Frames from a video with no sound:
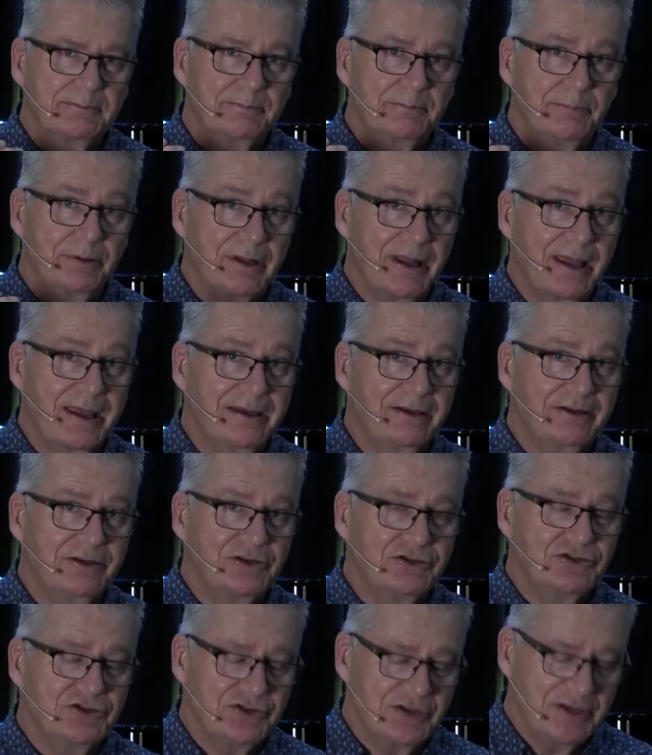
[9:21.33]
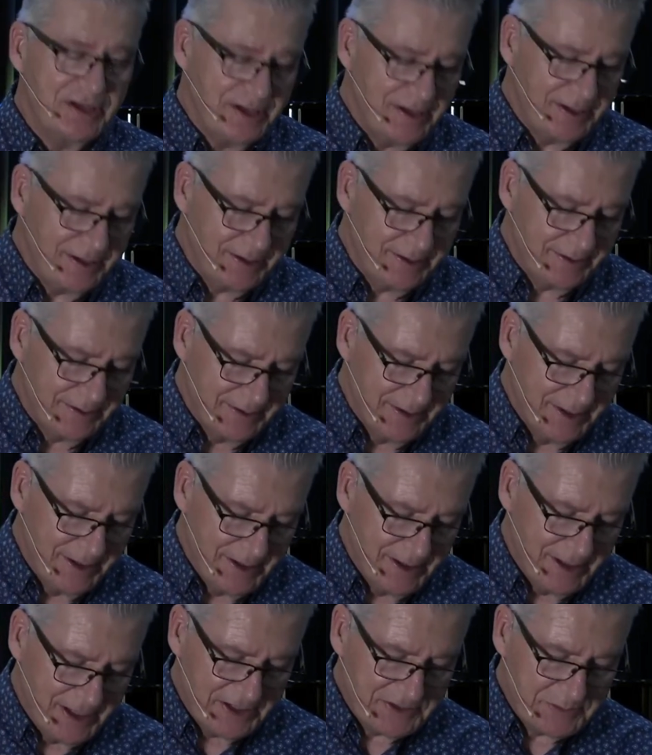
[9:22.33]
plan each year,
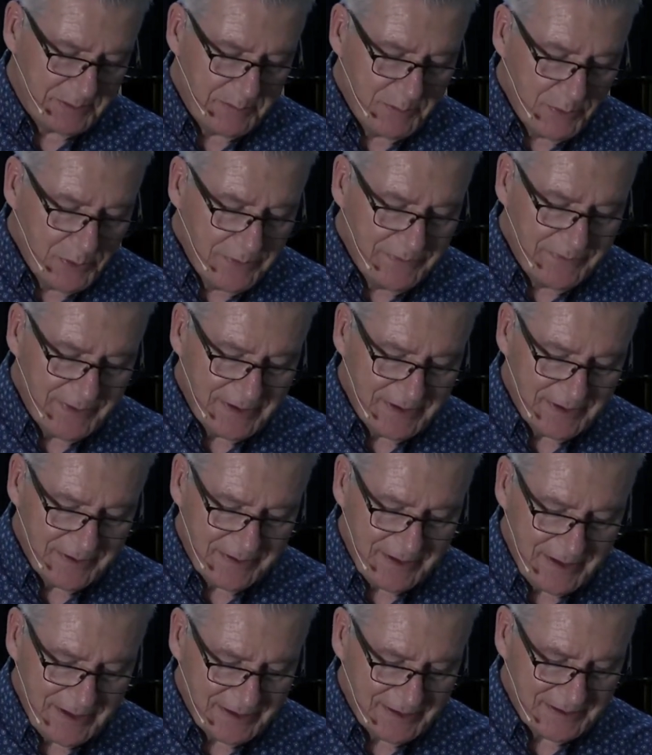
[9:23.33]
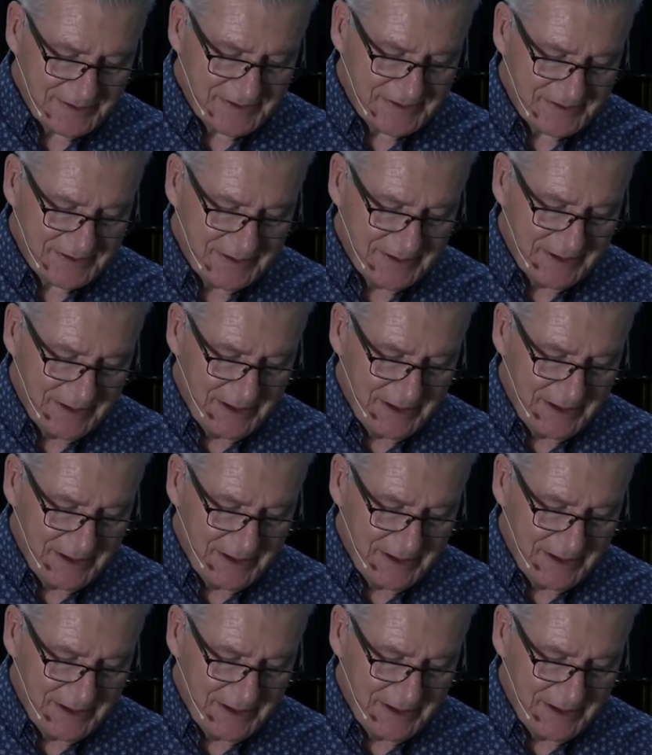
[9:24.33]
as we move into things.